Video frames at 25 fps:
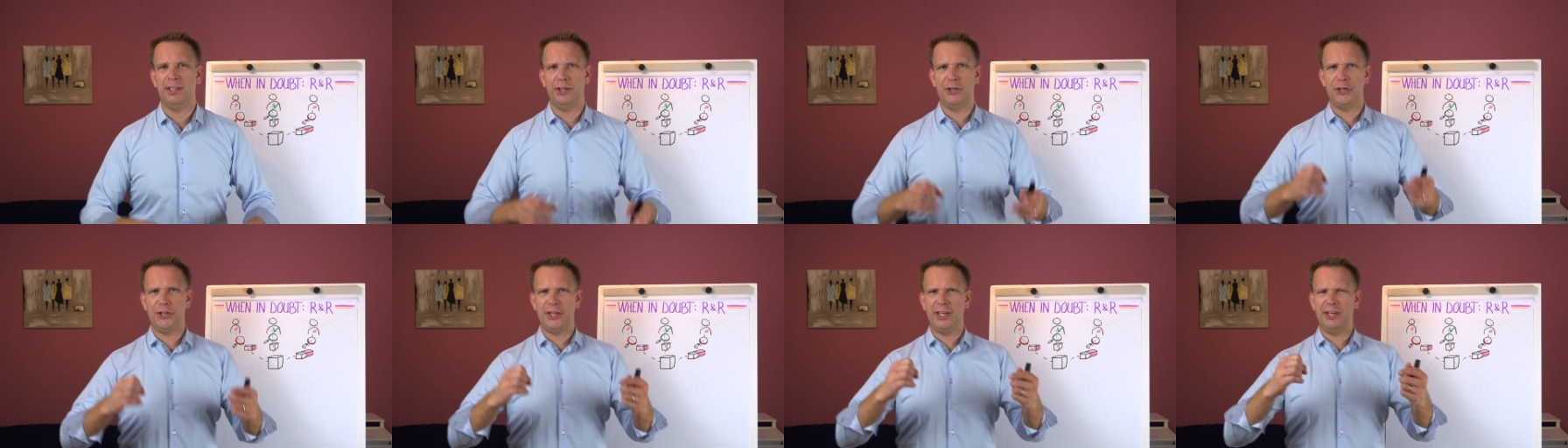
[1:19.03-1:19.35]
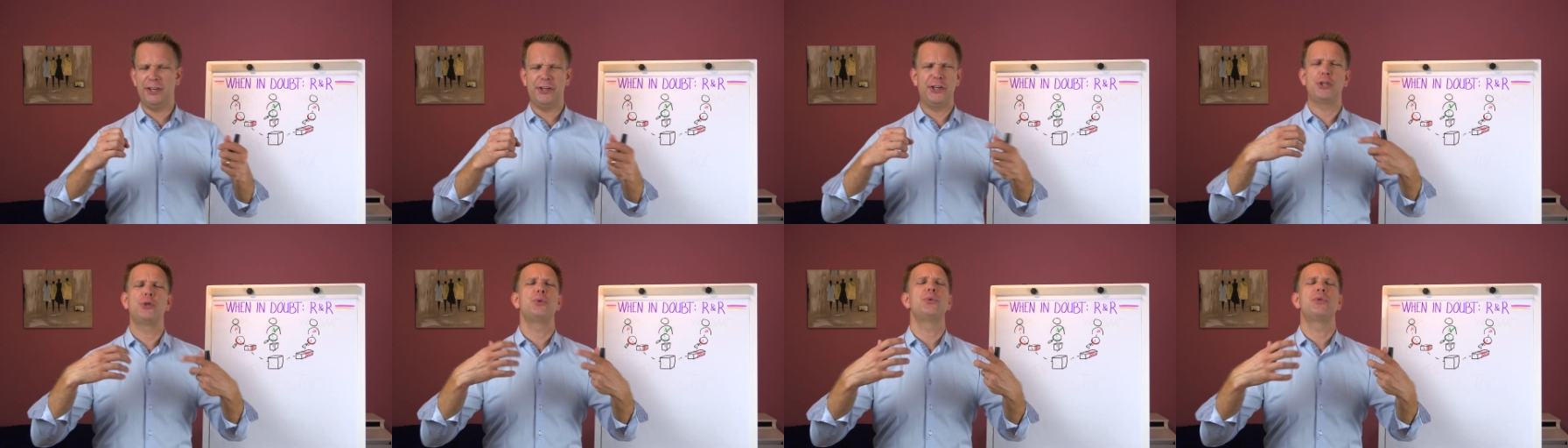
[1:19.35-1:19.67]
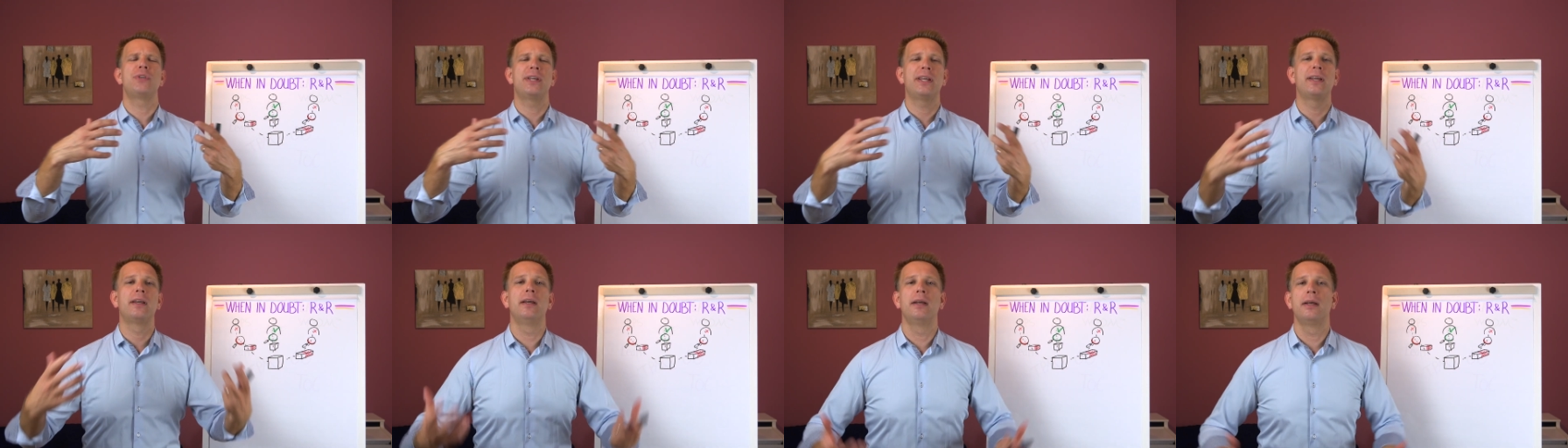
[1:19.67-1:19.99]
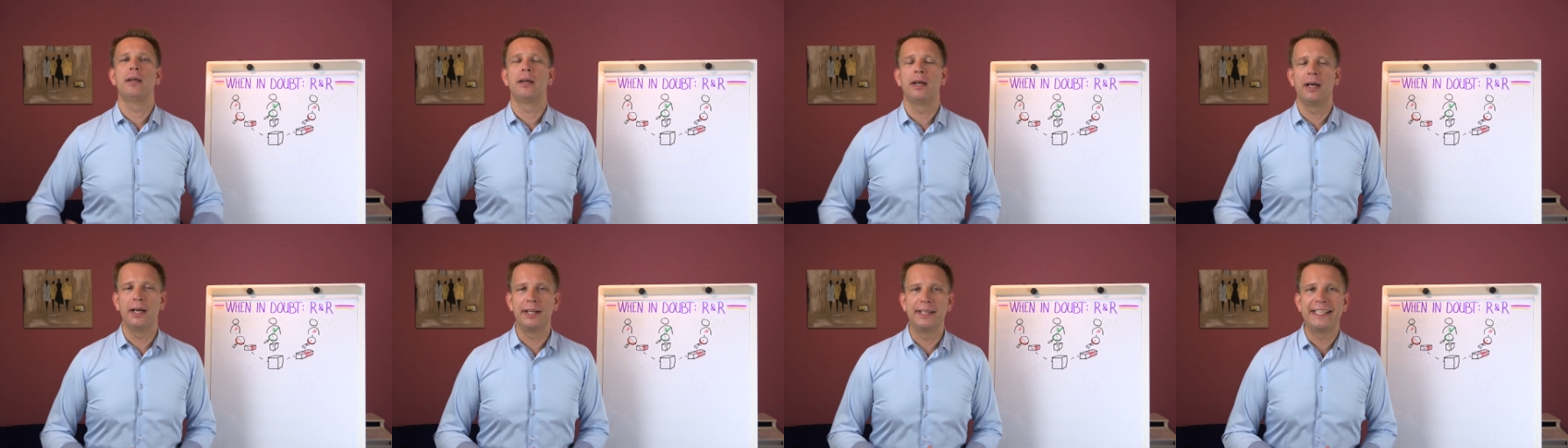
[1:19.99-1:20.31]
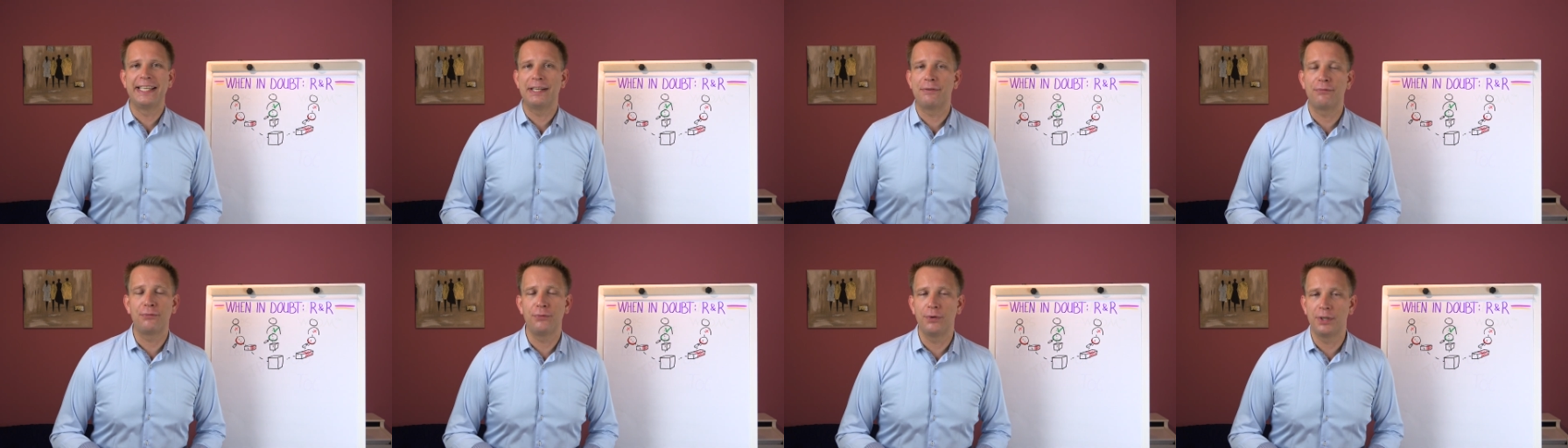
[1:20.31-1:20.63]
They're, they're using a
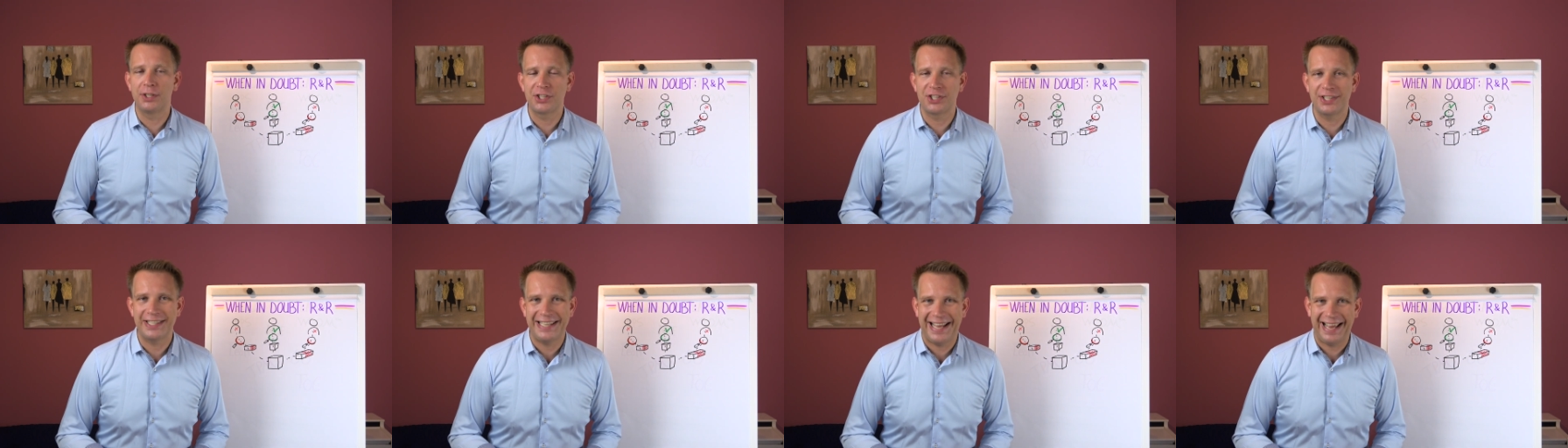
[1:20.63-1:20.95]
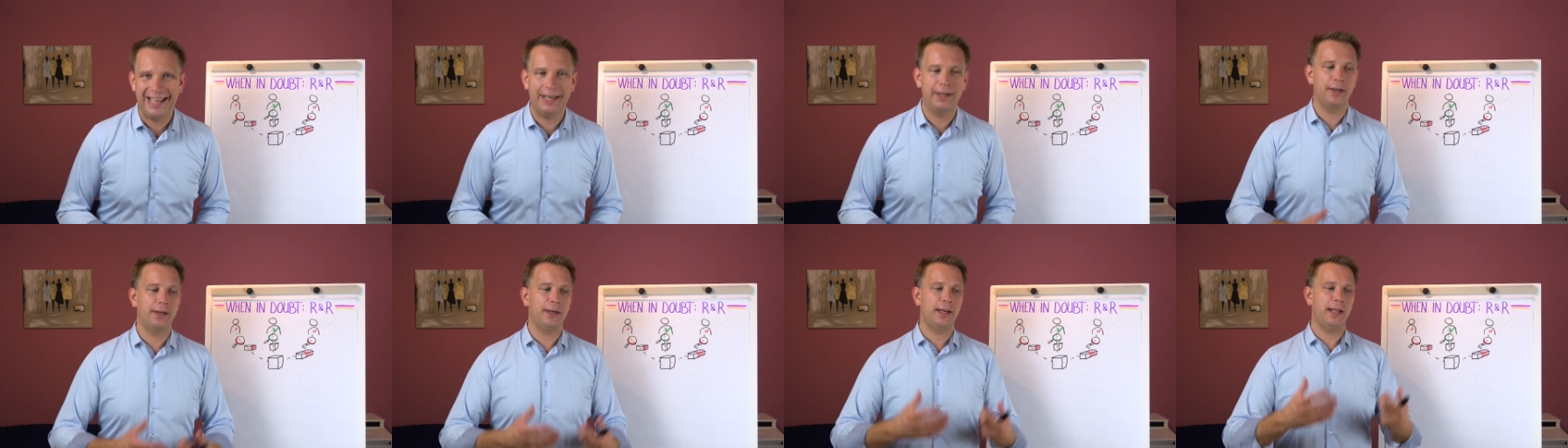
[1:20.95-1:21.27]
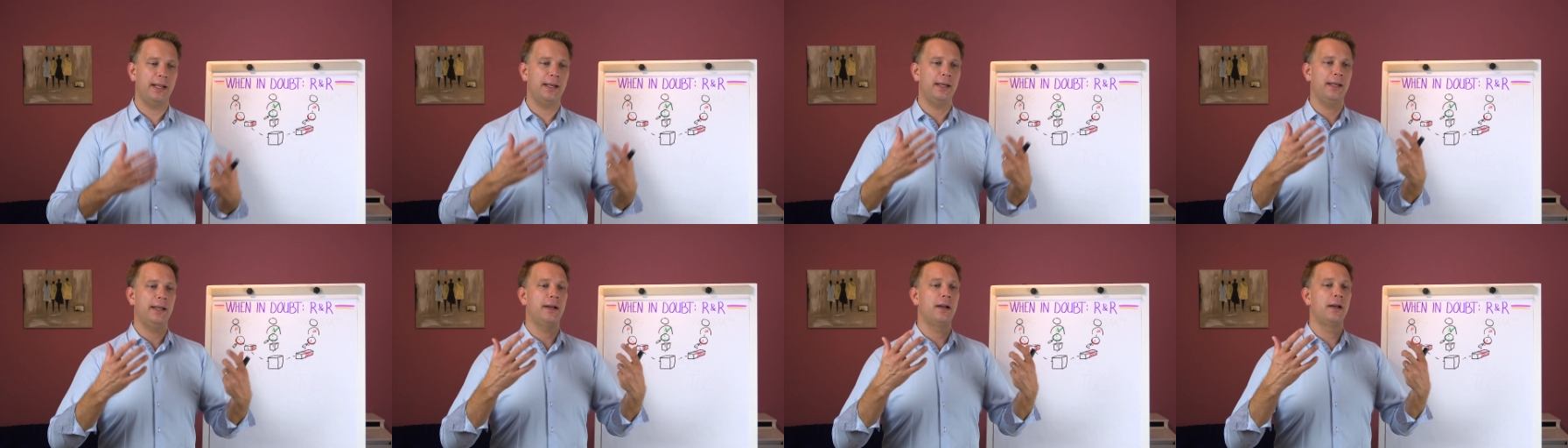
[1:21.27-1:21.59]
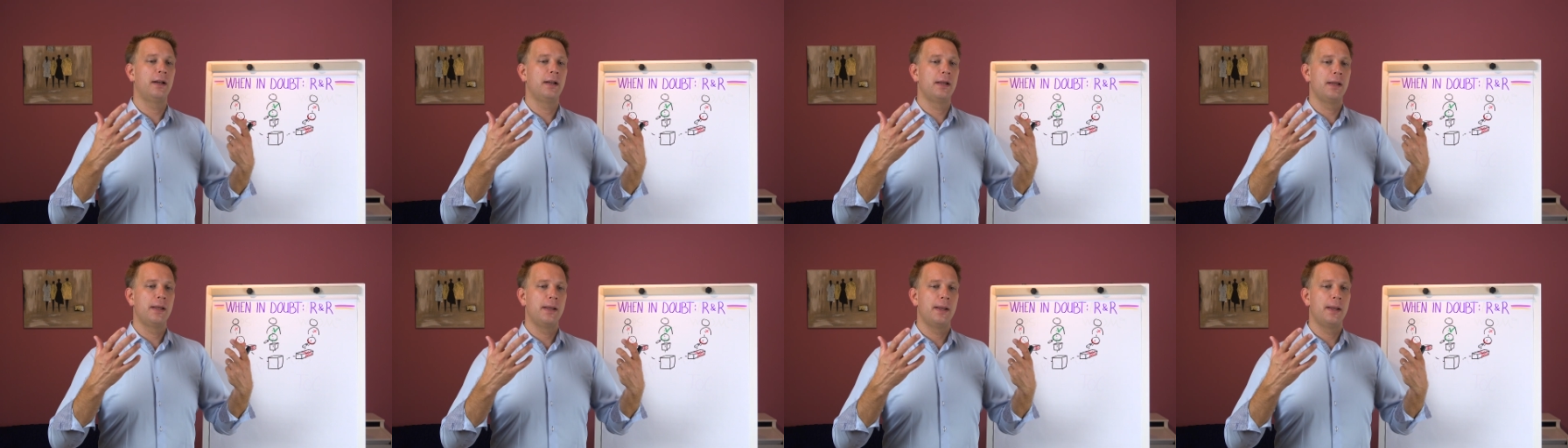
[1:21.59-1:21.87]
different standard and they're,